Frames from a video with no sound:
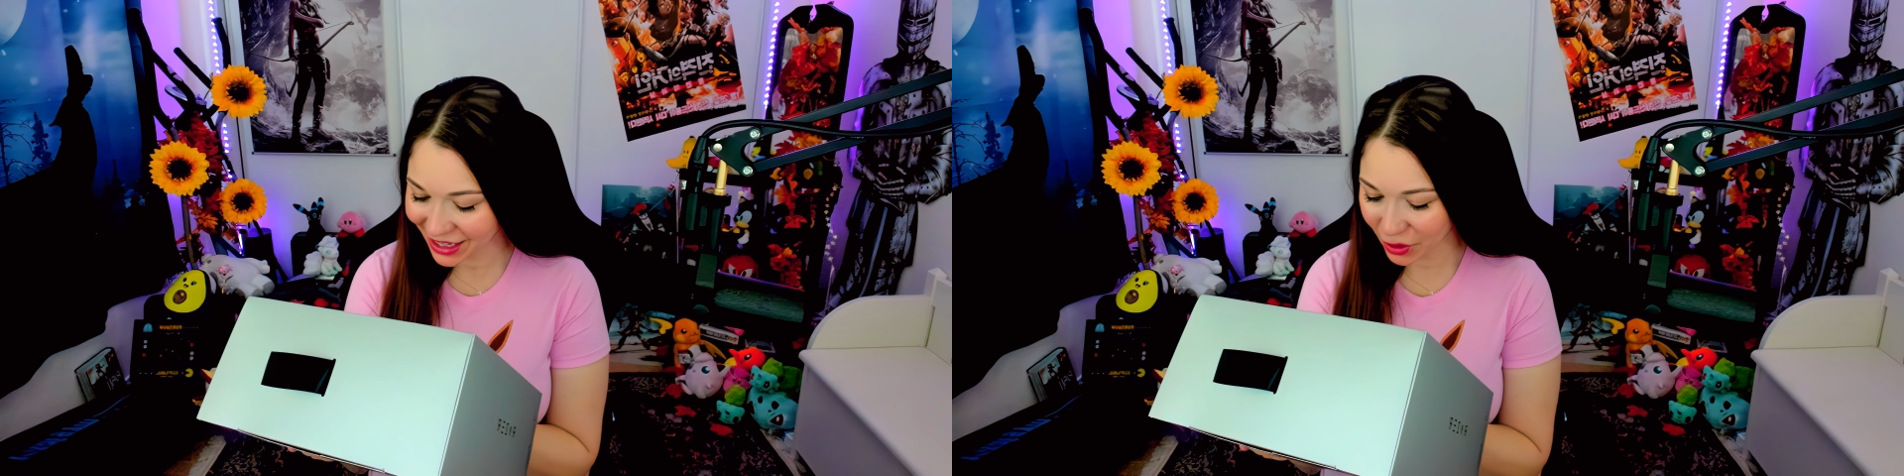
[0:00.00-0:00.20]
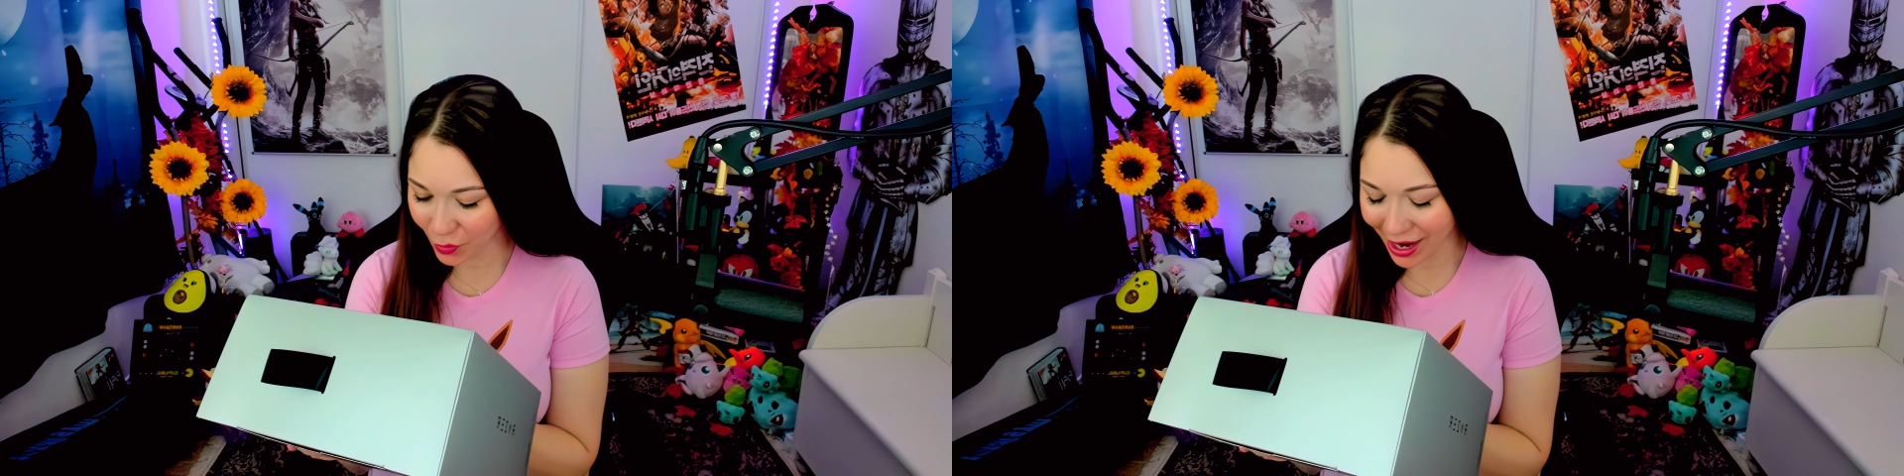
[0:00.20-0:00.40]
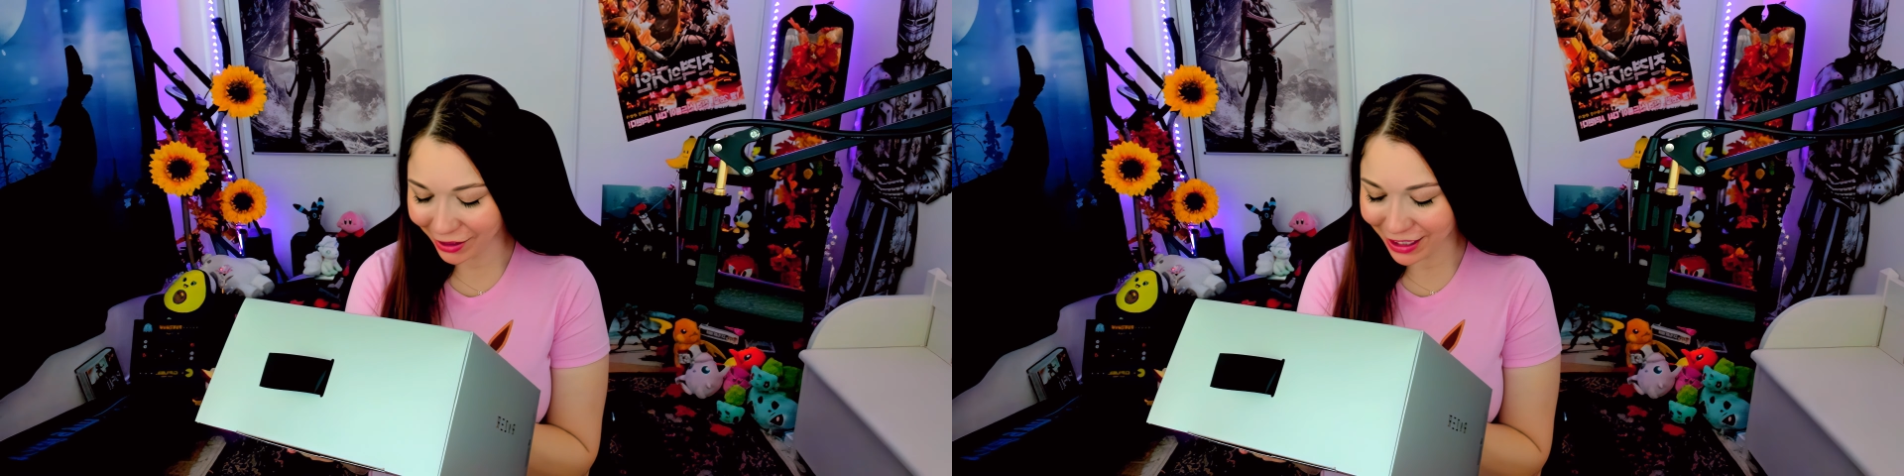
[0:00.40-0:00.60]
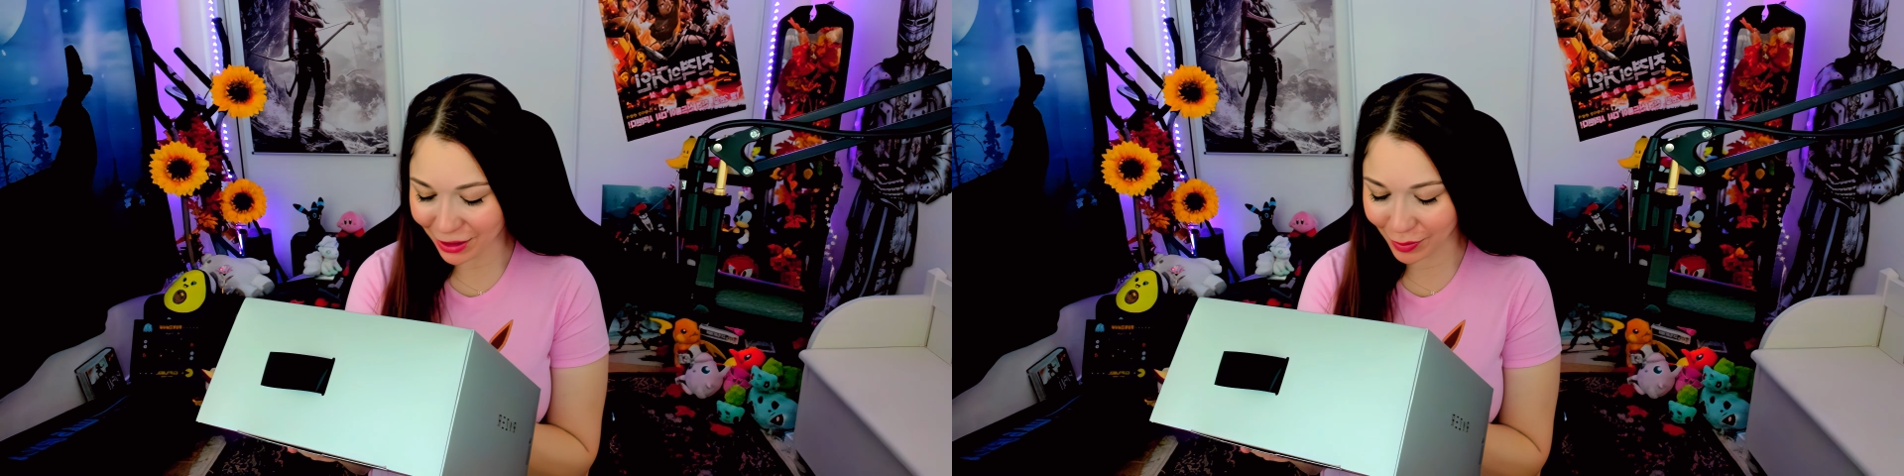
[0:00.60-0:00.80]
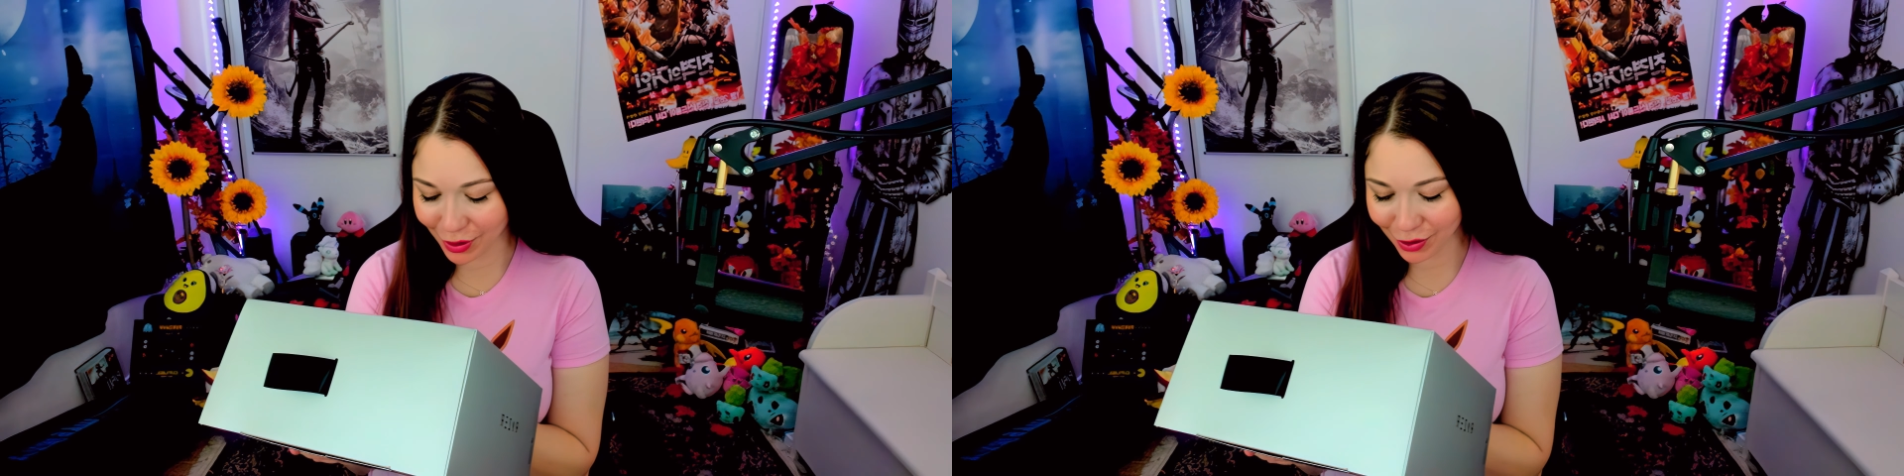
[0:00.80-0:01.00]
They're
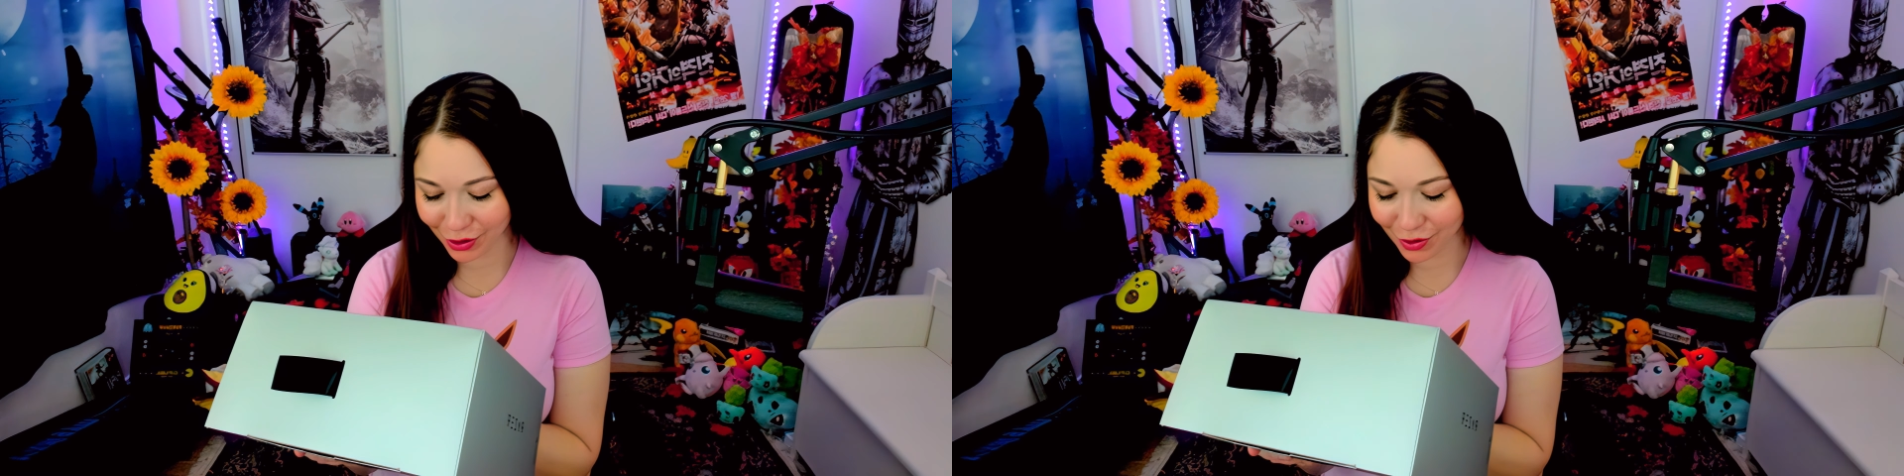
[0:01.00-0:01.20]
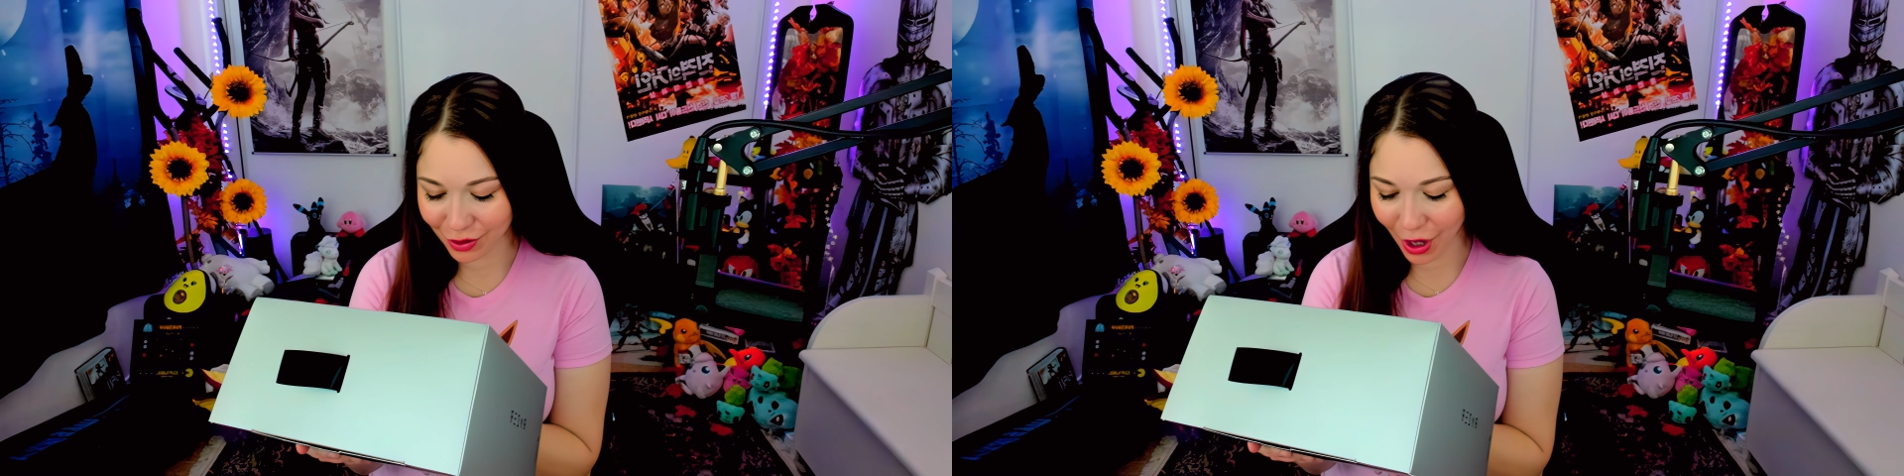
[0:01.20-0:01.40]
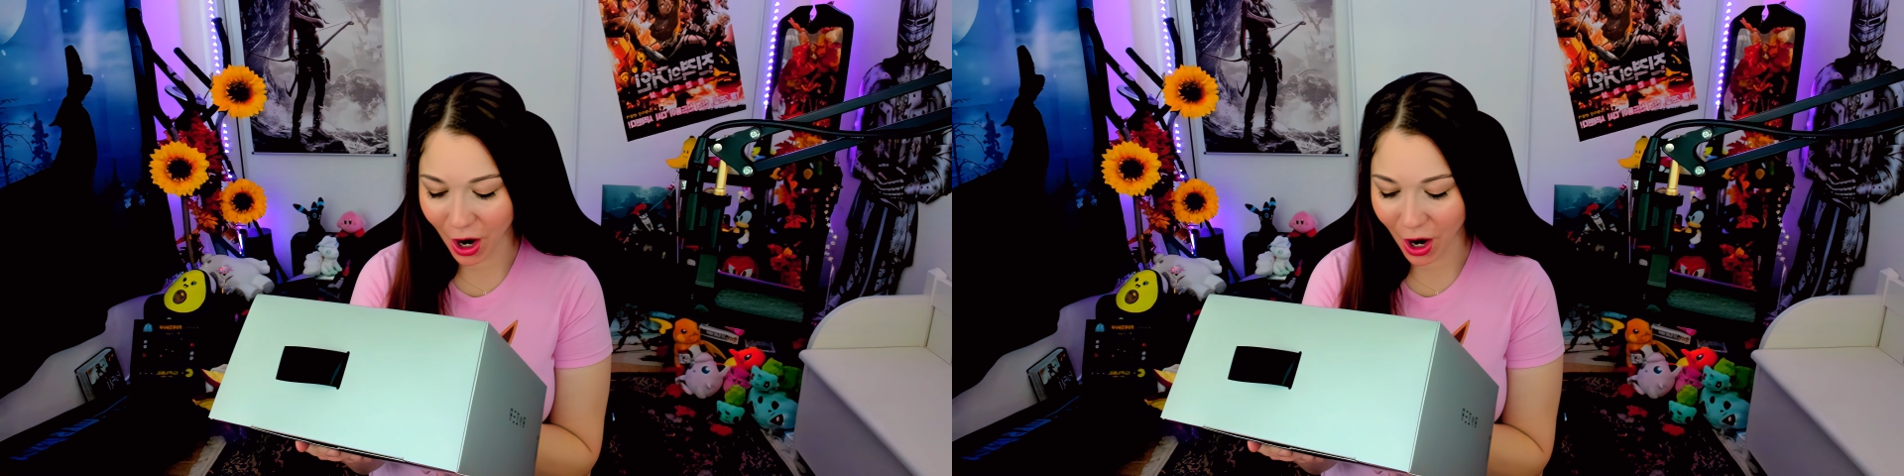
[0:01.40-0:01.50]
wireless Bluetooth